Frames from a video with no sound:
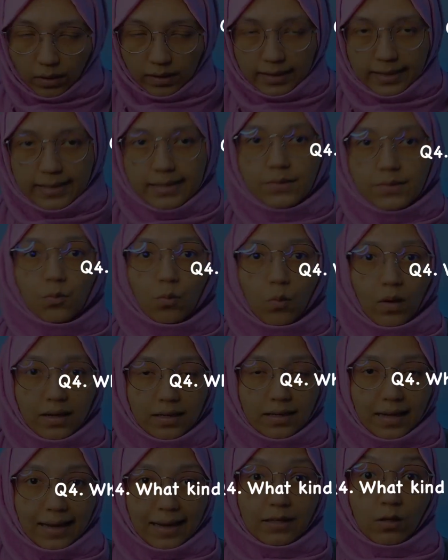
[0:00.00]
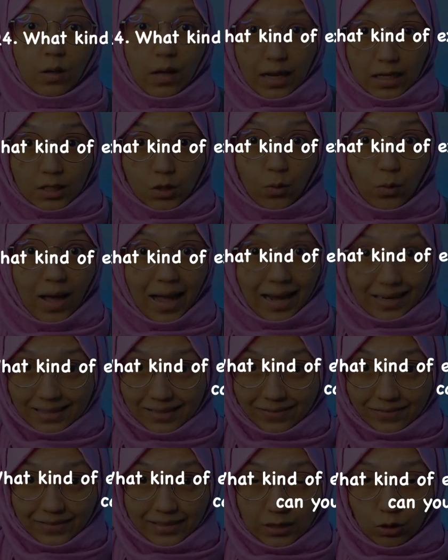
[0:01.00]
one is what kind of extra
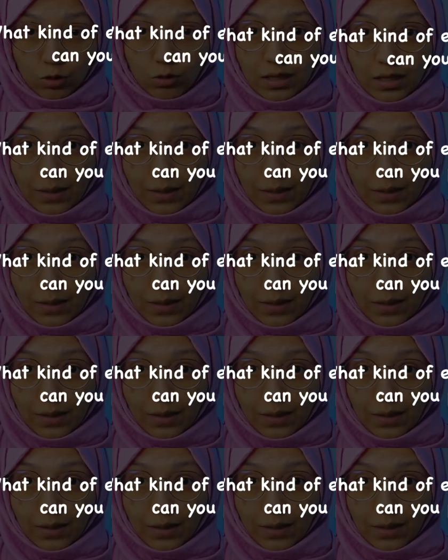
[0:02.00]
activity you